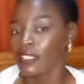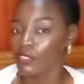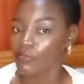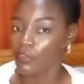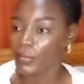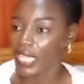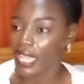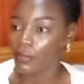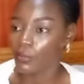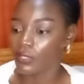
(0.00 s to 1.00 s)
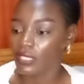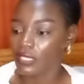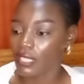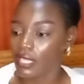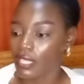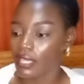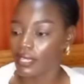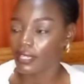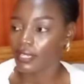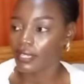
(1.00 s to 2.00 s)
So for me, I was
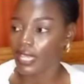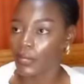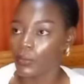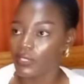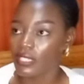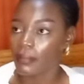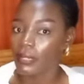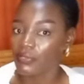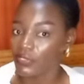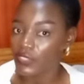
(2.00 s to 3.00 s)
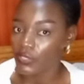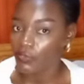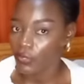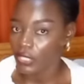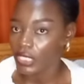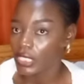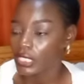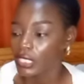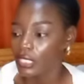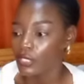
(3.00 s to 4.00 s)
number 54,
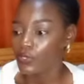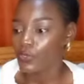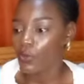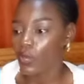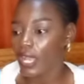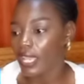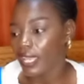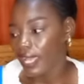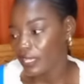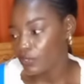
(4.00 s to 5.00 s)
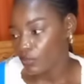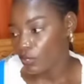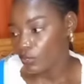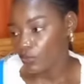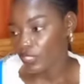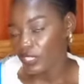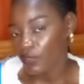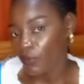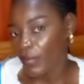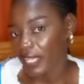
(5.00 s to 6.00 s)
so I had to go to
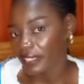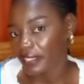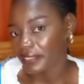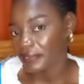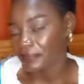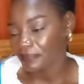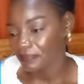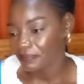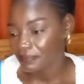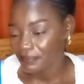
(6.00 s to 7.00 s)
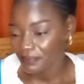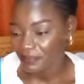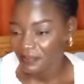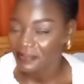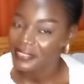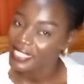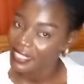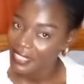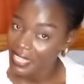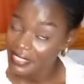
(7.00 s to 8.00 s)
this Romanian.
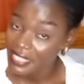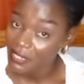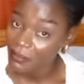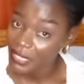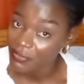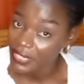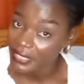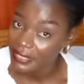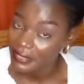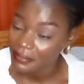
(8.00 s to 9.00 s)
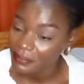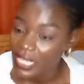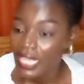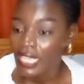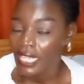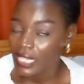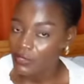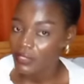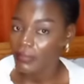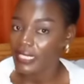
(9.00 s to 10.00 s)
I tell you, my friend,
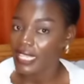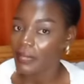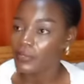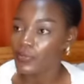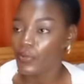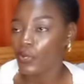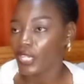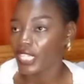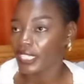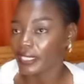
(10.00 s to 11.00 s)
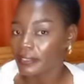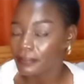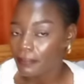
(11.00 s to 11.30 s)
it was my time to go in.